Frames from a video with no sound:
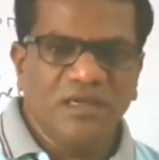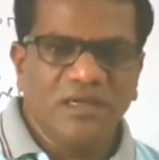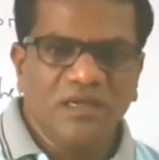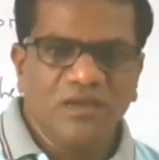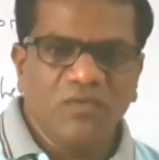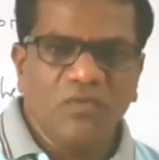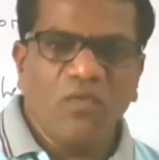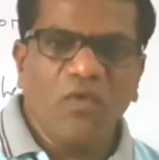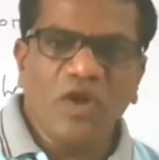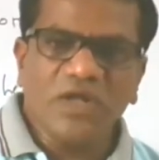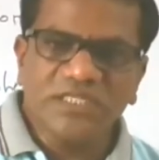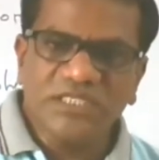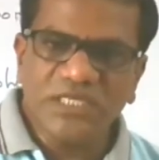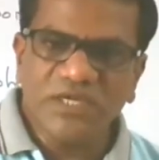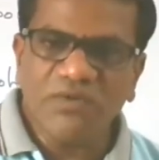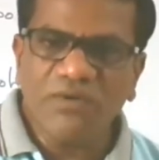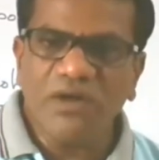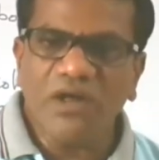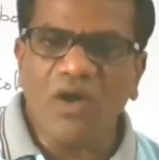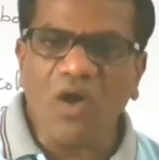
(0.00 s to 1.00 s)

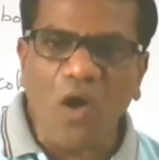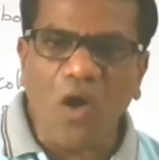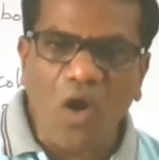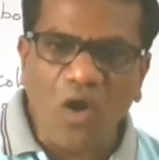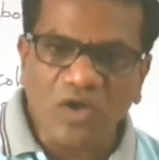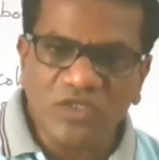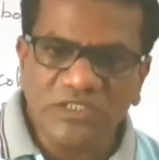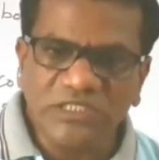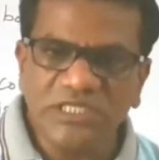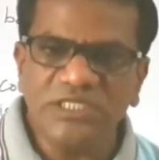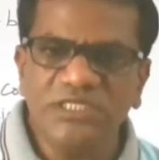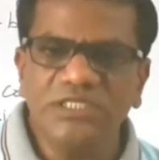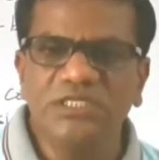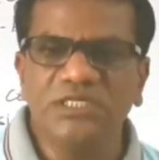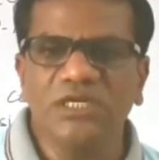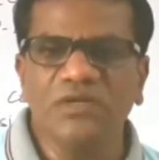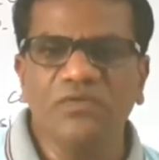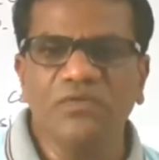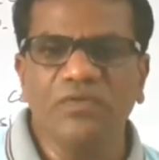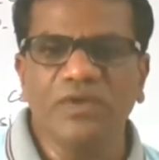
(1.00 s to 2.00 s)
Whatever
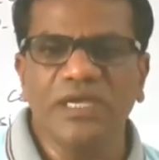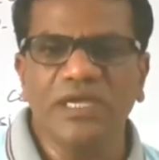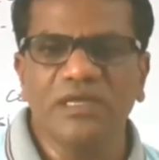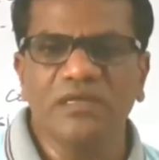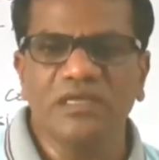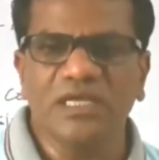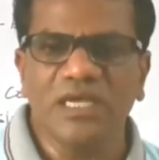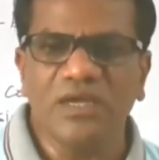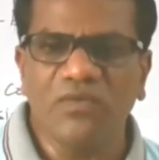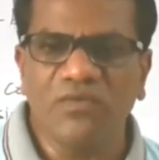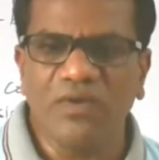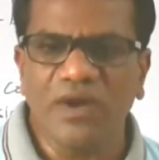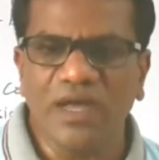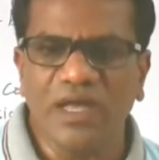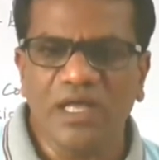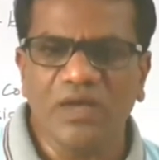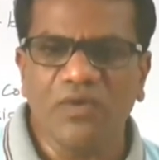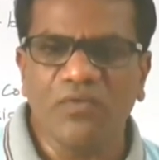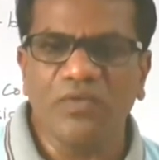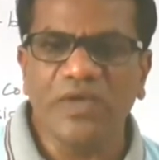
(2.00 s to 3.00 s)
oxygen we
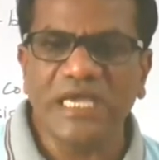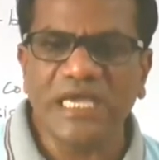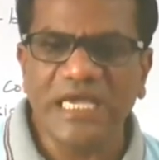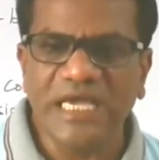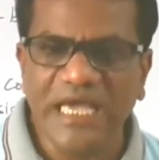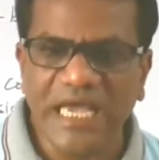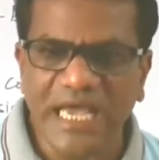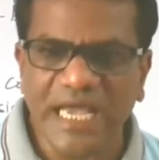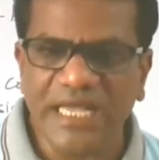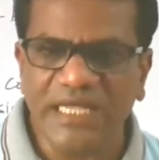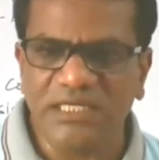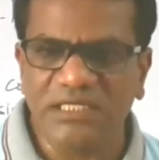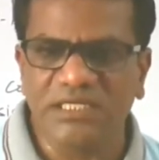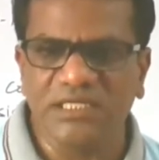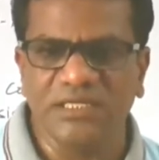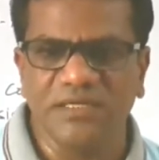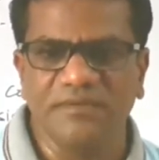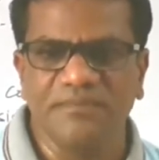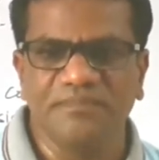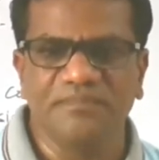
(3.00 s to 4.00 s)
require, we
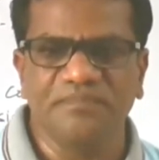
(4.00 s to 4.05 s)
get,